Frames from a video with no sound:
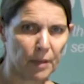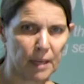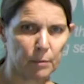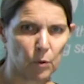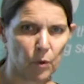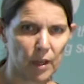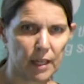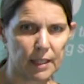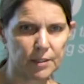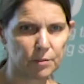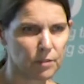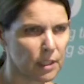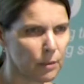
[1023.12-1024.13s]
people that
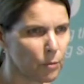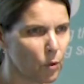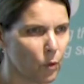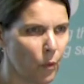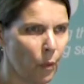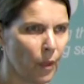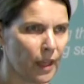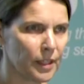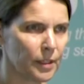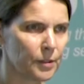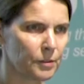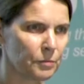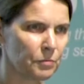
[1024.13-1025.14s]
it's really important that
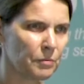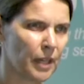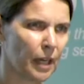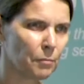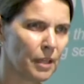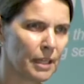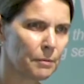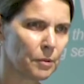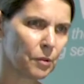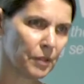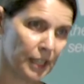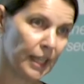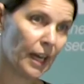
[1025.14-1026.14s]
young people
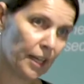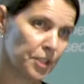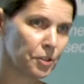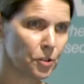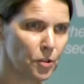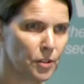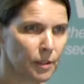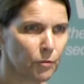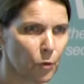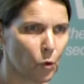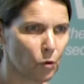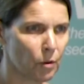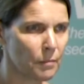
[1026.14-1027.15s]
or any age are using
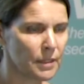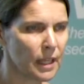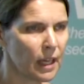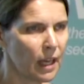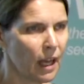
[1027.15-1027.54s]
forums